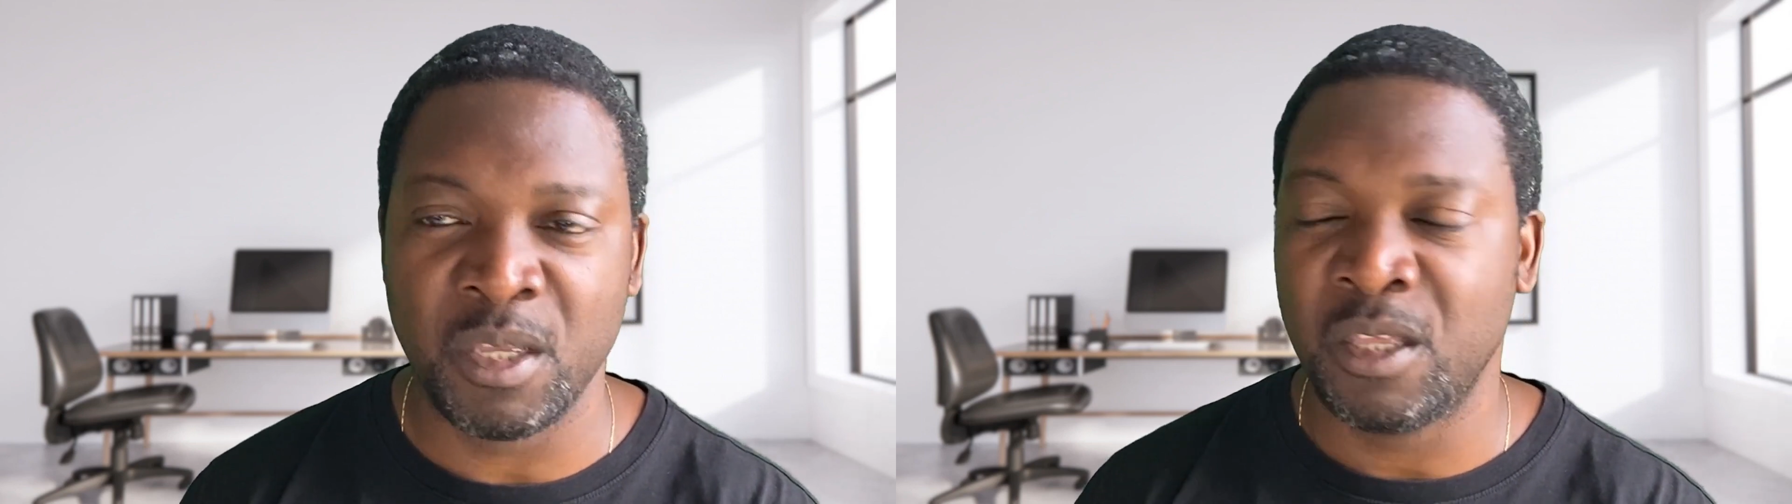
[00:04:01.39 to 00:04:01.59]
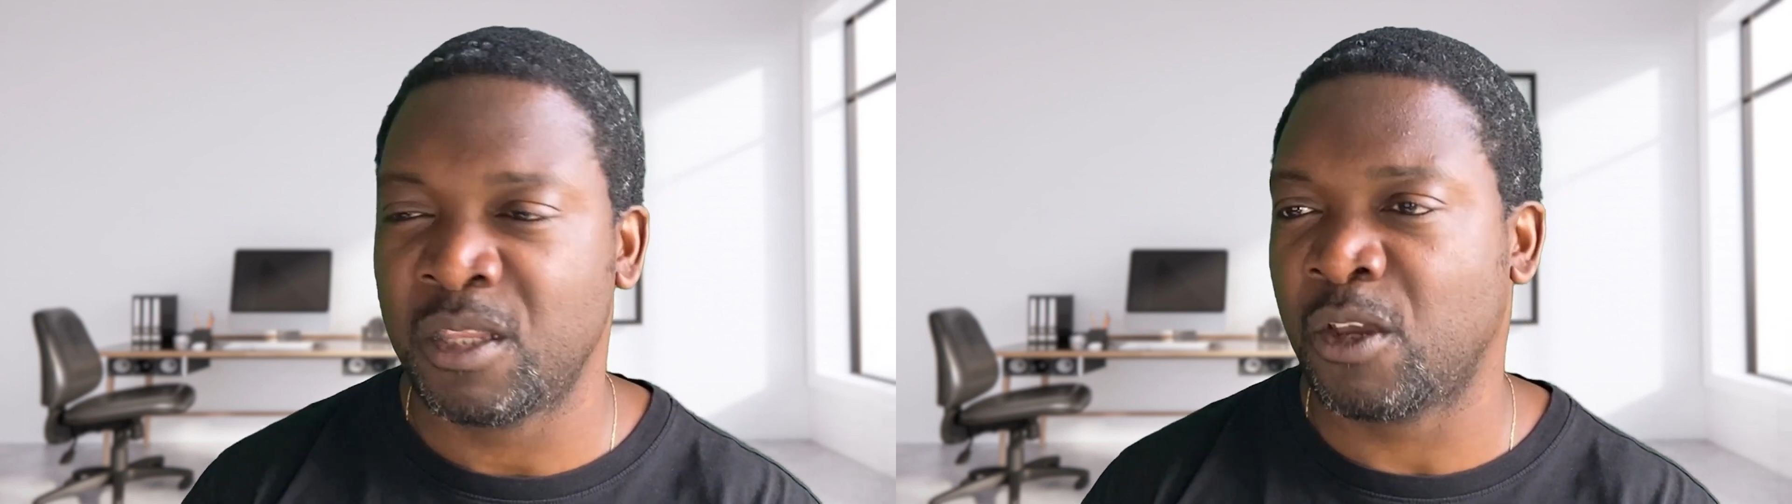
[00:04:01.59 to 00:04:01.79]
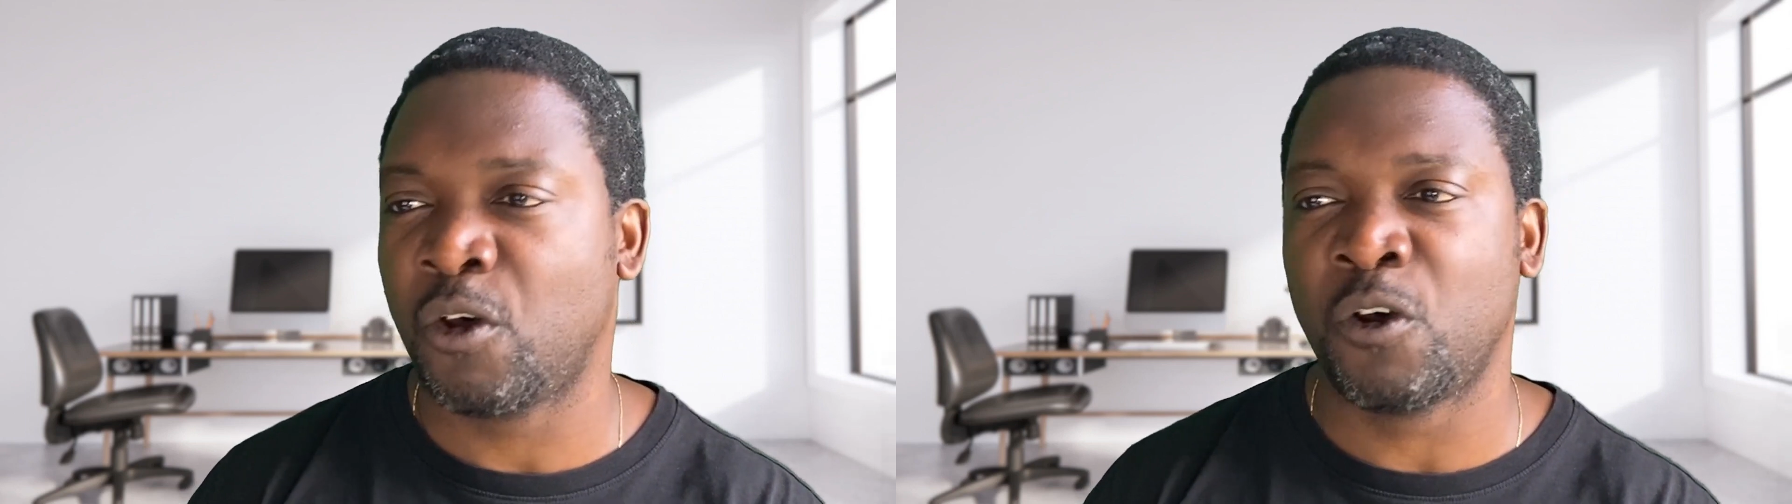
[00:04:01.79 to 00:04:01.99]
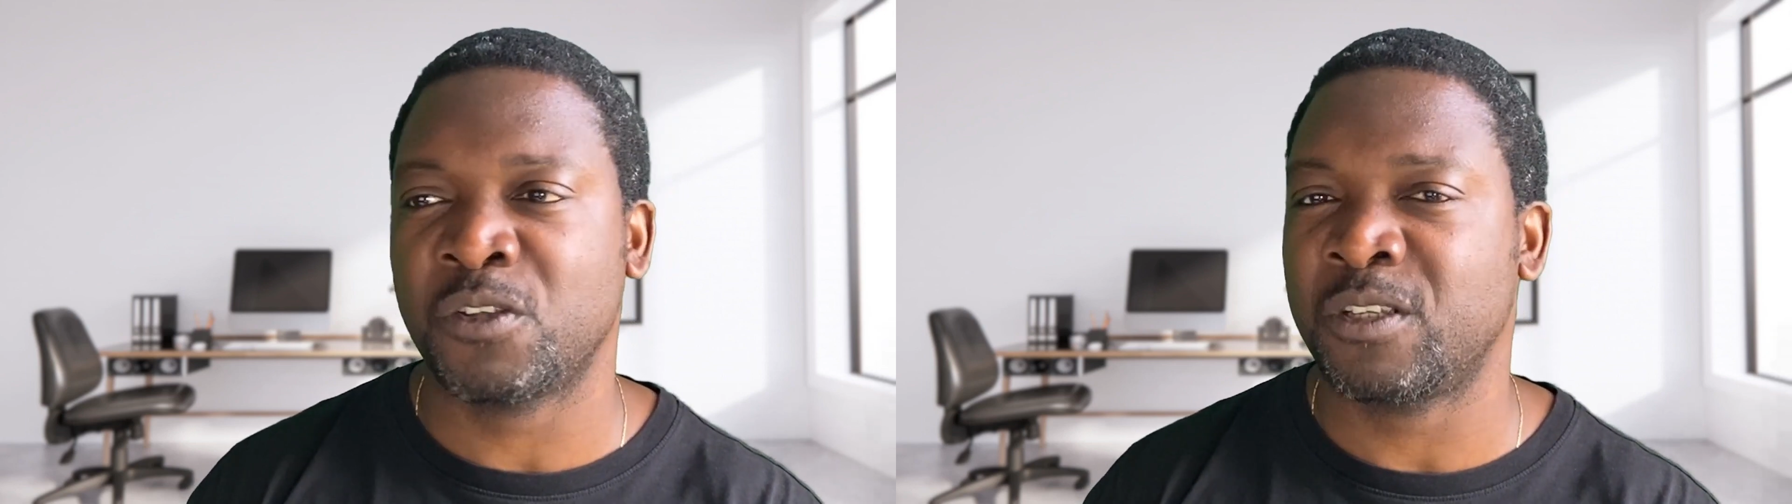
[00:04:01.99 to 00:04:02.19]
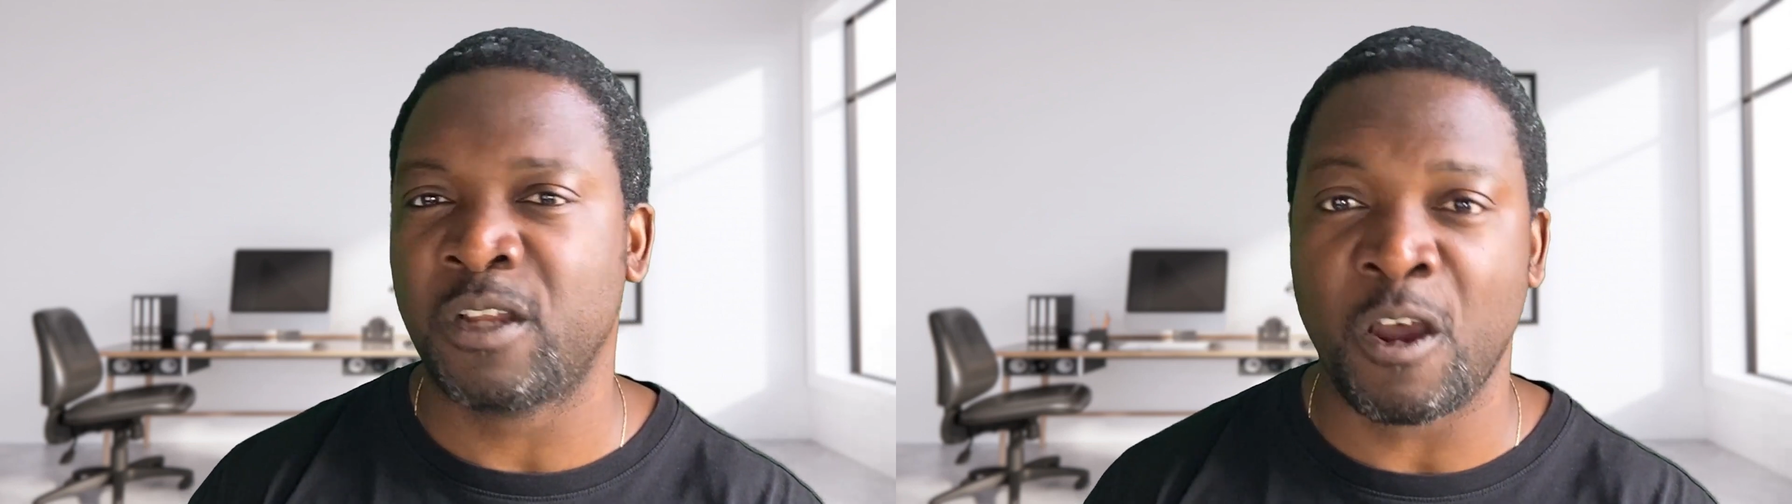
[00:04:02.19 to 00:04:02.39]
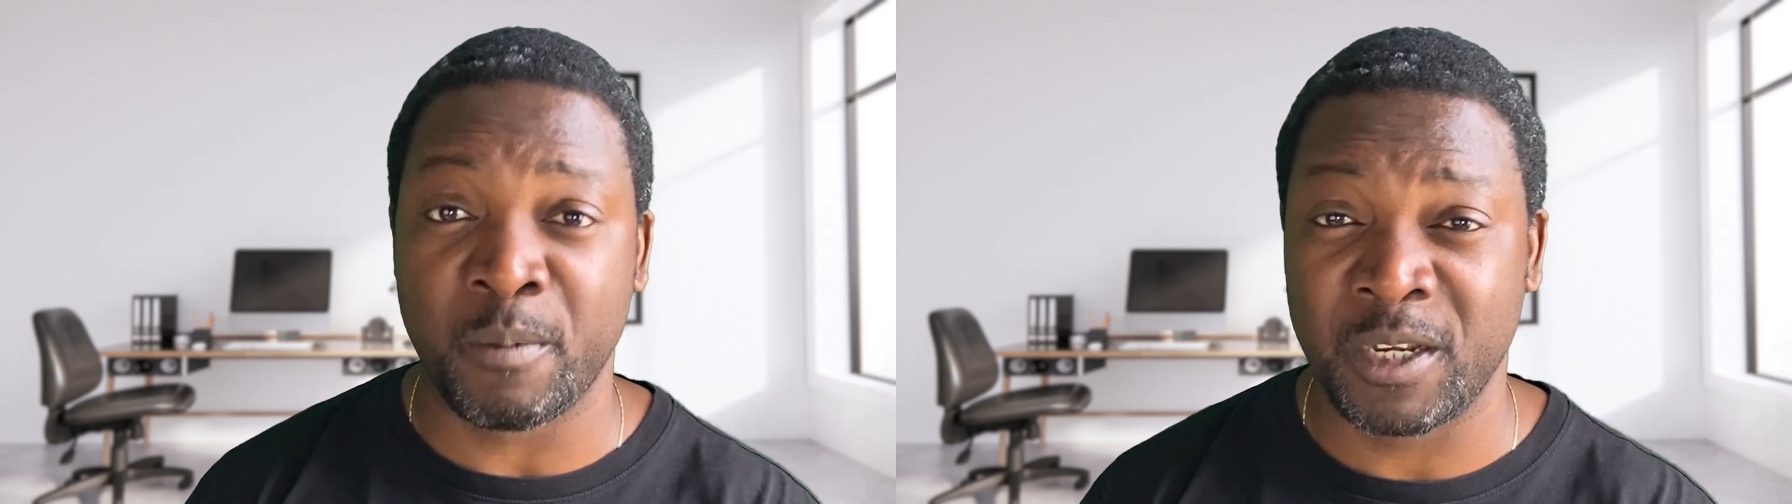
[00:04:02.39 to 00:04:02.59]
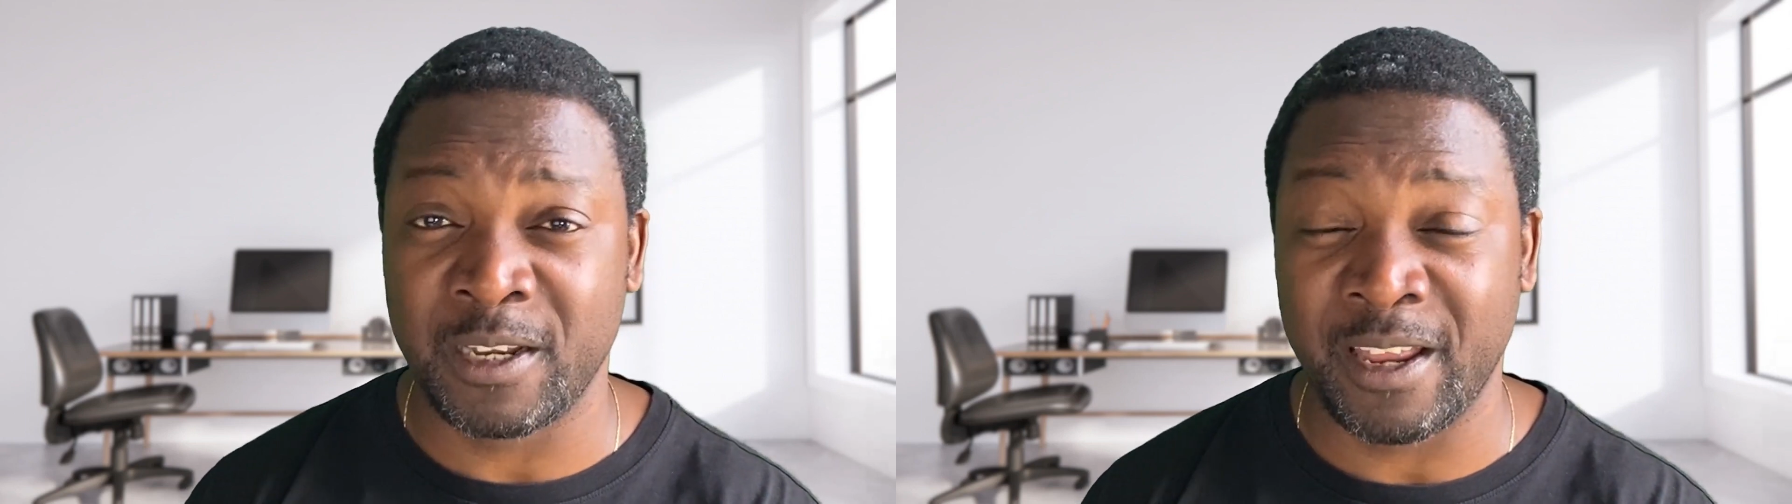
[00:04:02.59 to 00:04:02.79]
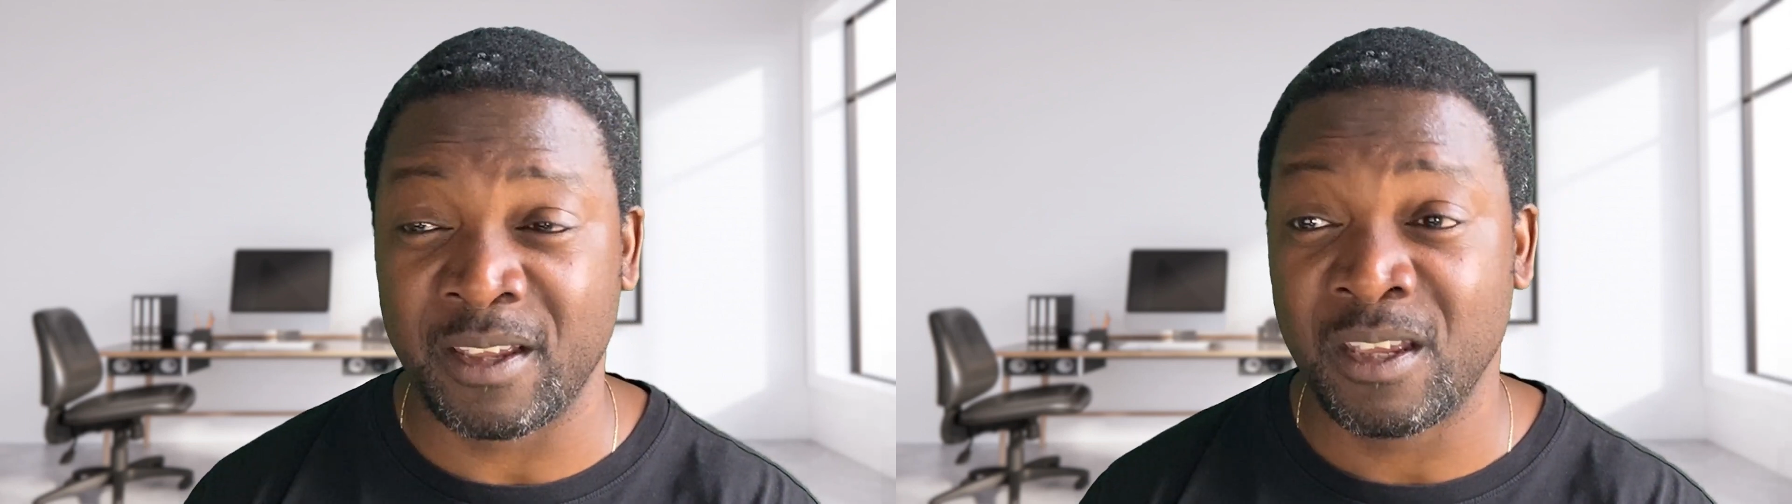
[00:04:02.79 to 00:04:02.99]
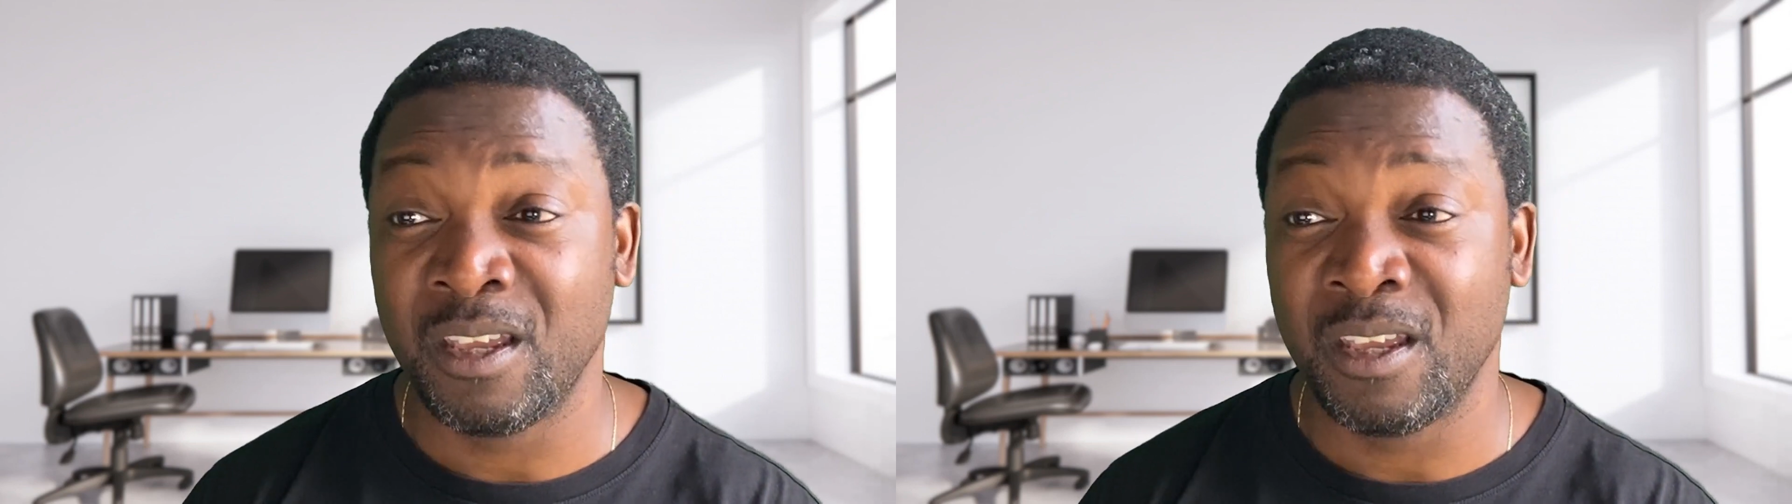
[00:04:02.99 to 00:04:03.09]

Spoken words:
that costs an arm and a leg.